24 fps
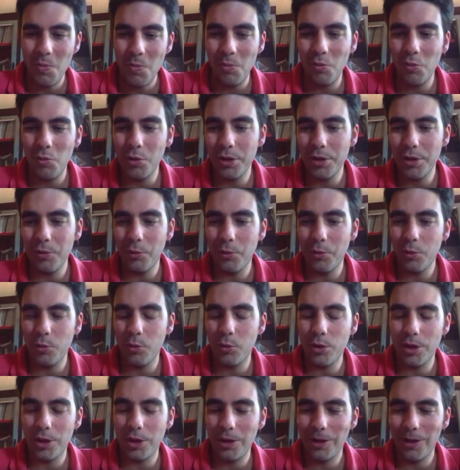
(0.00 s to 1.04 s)

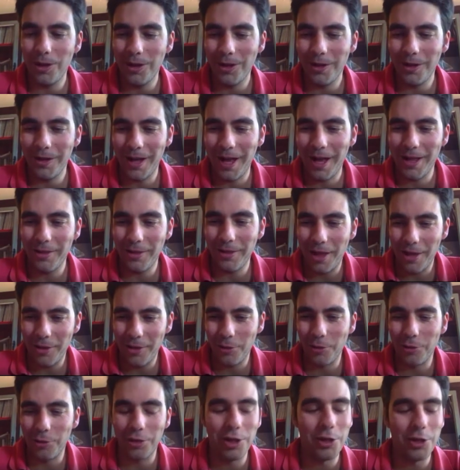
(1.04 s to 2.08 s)
I
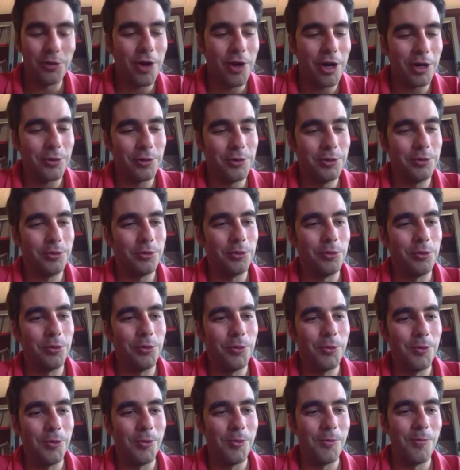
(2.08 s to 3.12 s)
don't think we are going to
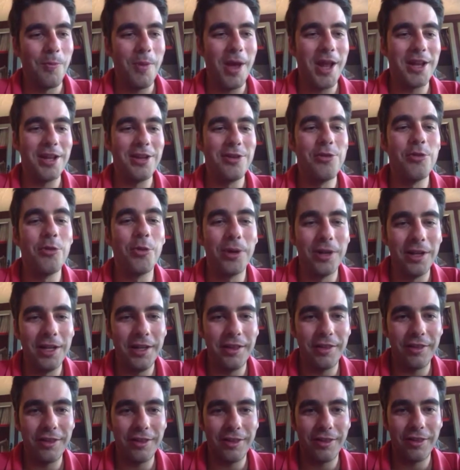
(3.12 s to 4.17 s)
do many new
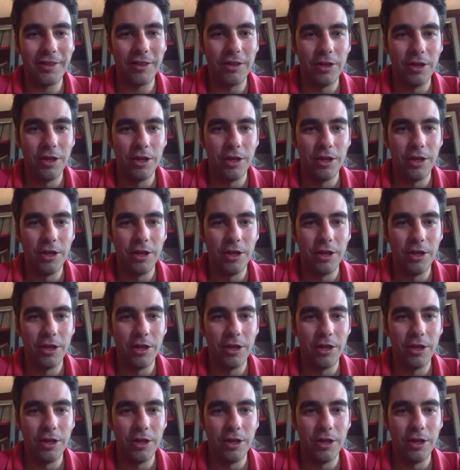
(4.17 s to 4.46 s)
releases.